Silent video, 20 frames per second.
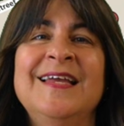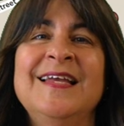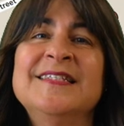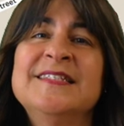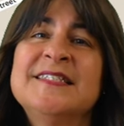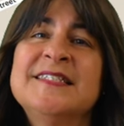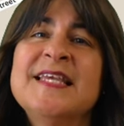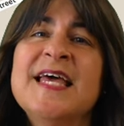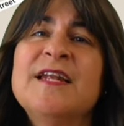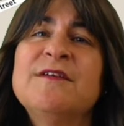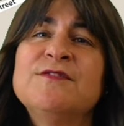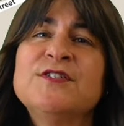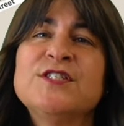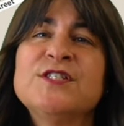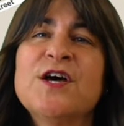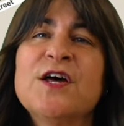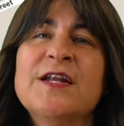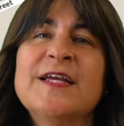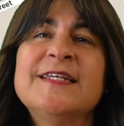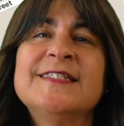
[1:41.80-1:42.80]
Instead of
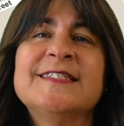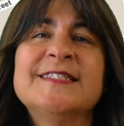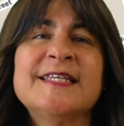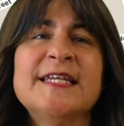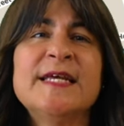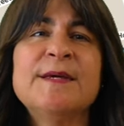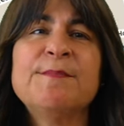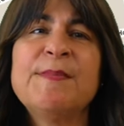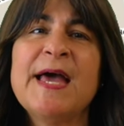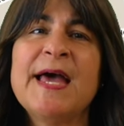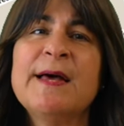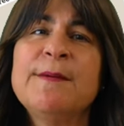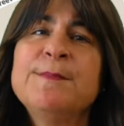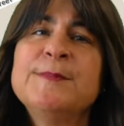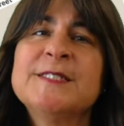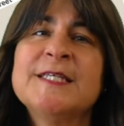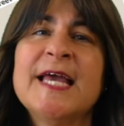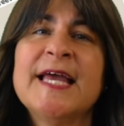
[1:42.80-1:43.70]
studying city maps